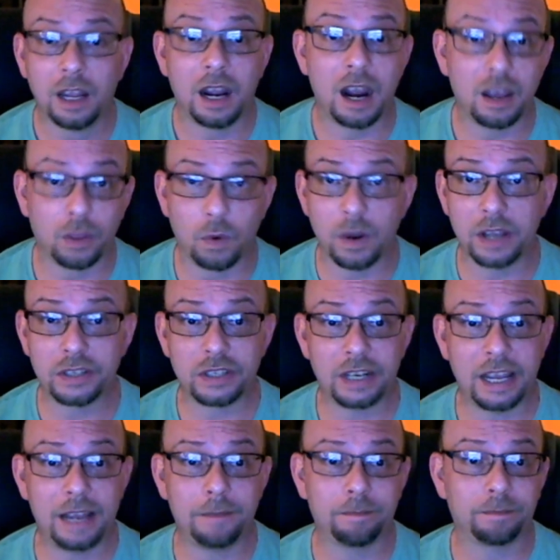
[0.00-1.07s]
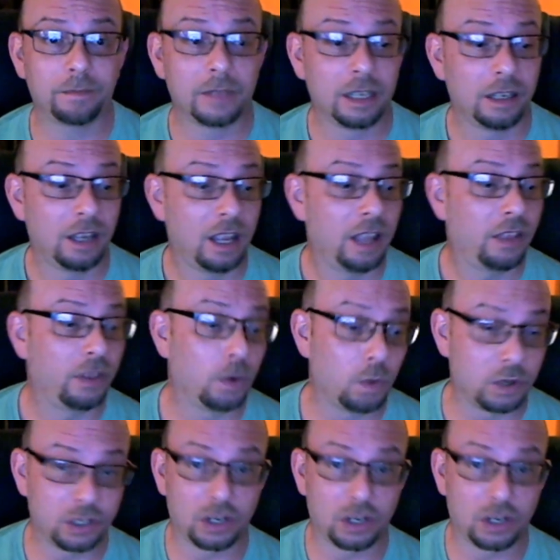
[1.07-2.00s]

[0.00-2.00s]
Otherwise than that, there was a